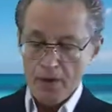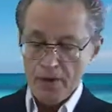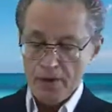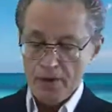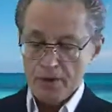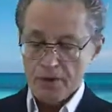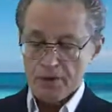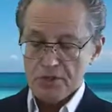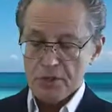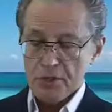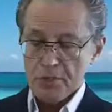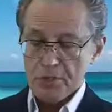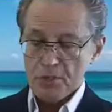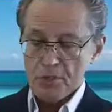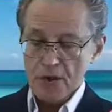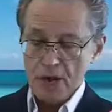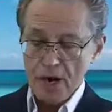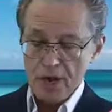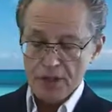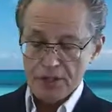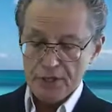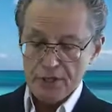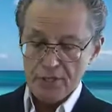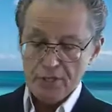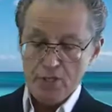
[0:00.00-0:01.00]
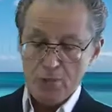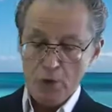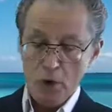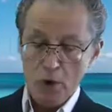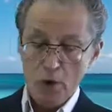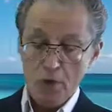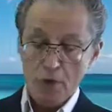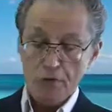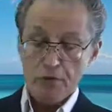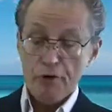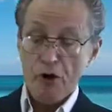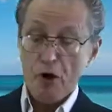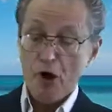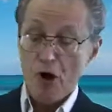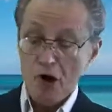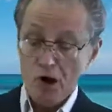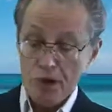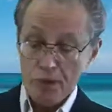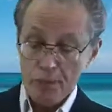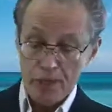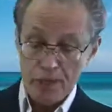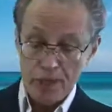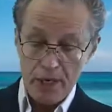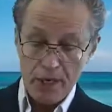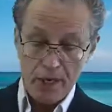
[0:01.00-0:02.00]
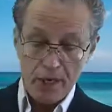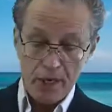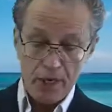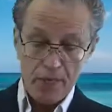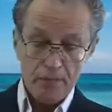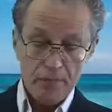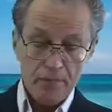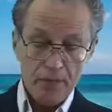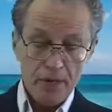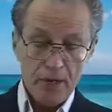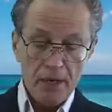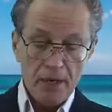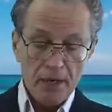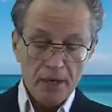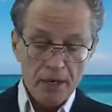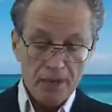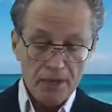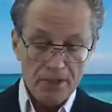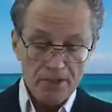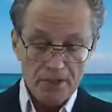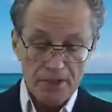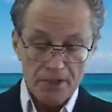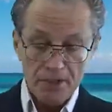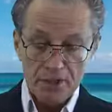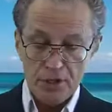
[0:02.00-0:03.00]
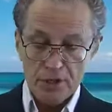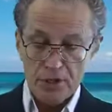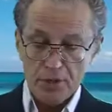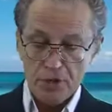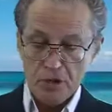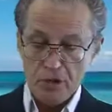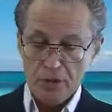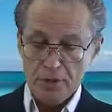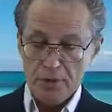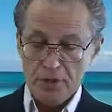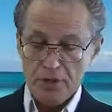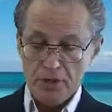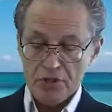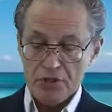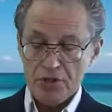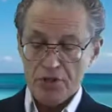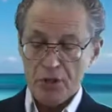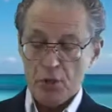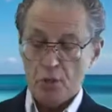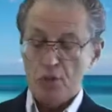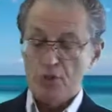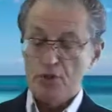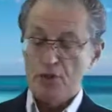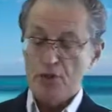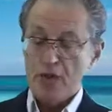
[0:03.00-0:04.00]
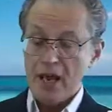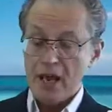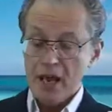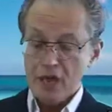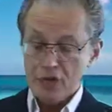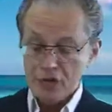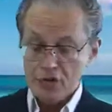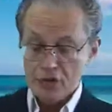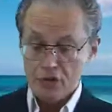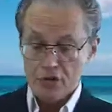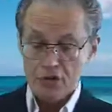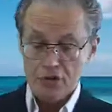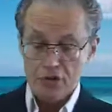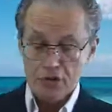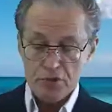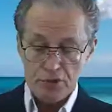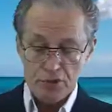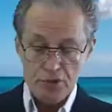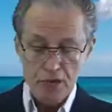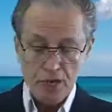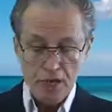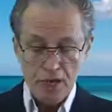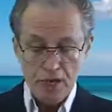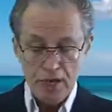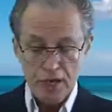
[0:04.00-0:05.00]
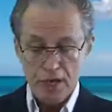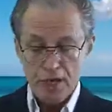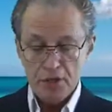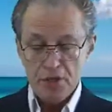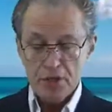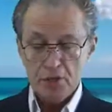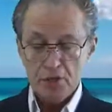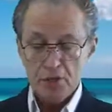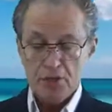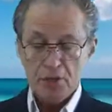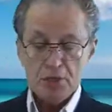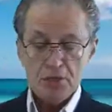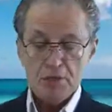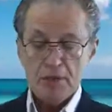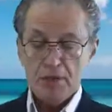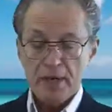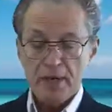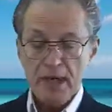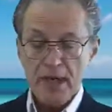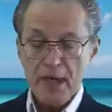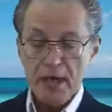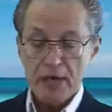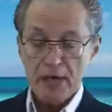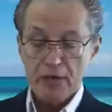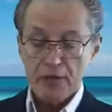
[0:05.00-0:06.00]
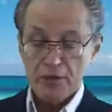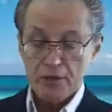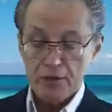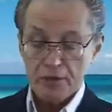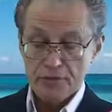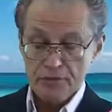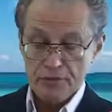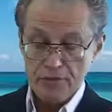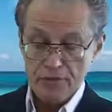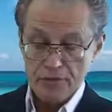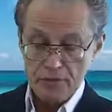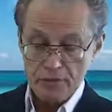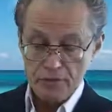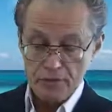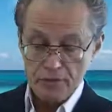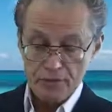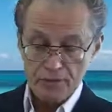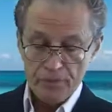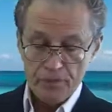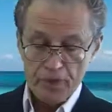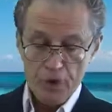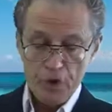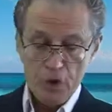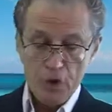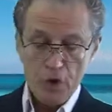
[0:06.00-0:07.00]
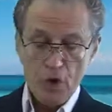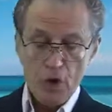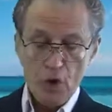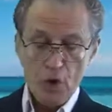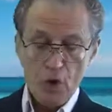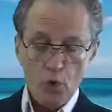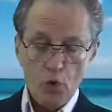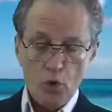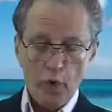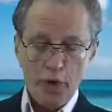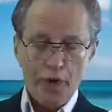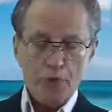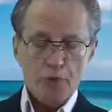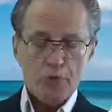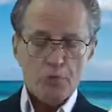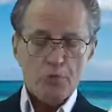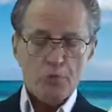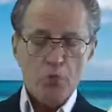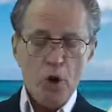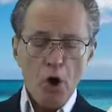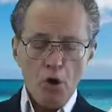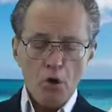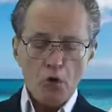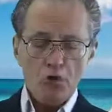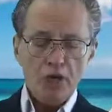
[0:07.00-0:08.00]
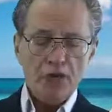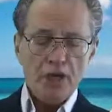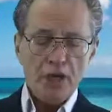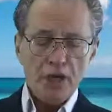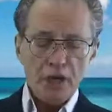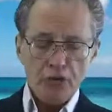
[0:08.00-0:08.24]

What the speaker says: This objective mode of harmony is a determinacy which enters into this mechanical sphere. What is most